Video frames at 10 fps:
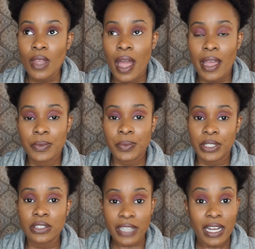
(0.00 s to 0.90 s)
I
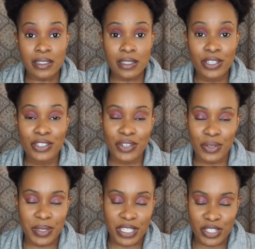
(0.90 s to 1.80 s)
will not
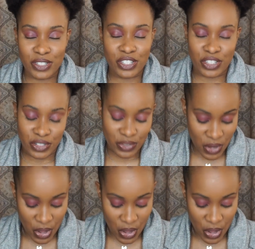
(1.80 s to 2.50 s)
go in your journal.